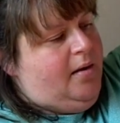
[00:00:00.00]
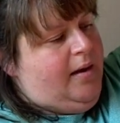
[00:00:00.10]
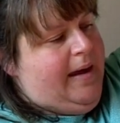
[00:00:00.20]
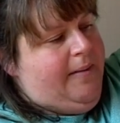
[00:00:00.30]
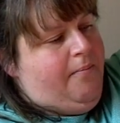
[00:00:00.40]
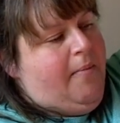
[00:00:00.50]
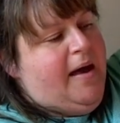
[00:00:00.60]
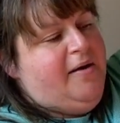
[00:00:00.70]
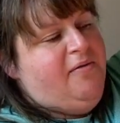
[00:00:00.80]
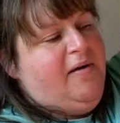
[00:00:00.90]

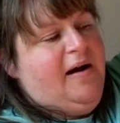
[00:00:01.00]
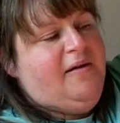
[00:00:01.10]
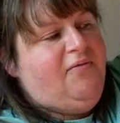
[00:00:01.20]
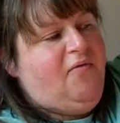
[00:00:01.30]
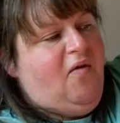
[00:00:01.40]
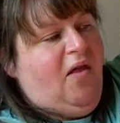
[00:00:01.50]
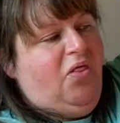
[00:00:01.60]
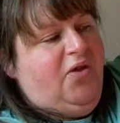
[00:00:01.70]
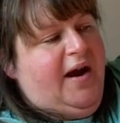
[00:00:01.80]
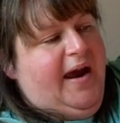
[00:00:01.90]
Marifritz
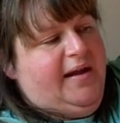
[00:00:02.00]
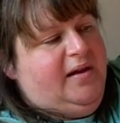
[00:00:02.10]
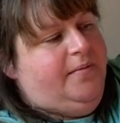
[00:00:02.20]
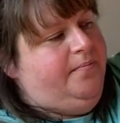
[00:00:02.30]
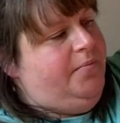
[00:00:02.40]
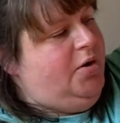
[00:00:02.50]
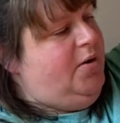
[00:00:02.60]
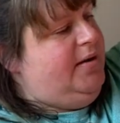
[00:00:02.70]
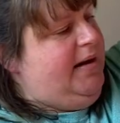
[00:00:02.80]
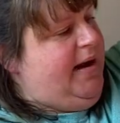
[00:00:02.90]
thread,
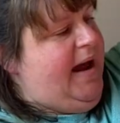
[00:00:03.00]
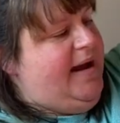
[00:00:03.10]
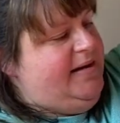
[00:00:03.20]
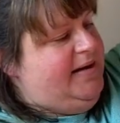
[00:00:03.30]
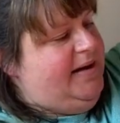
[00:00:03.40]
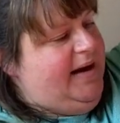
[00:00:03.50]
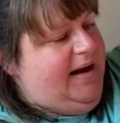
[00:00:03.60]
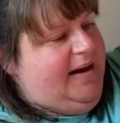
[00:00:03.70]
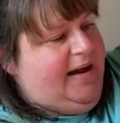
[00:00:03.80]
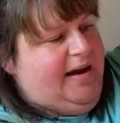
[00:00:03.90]
because I can
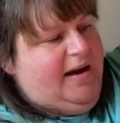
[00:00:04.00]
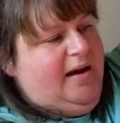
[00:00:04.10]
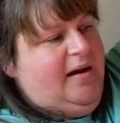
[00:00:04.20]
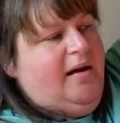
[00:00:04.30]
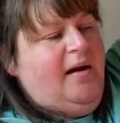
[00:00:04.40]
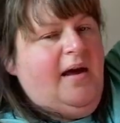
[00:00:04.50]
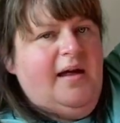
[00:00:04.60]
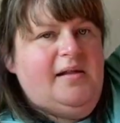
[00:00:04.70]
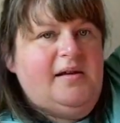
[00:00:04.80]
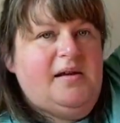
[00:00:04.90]
see like
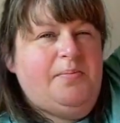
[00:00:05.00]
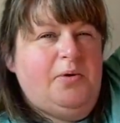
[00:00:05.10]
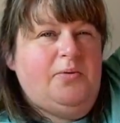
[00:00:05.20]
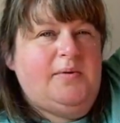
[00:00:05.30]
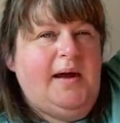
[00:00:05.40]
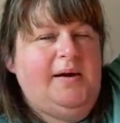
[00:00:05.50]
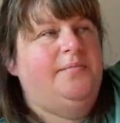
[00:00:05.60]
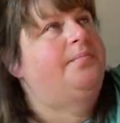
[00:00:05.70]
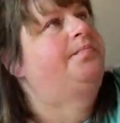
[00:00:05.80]
it does pull down,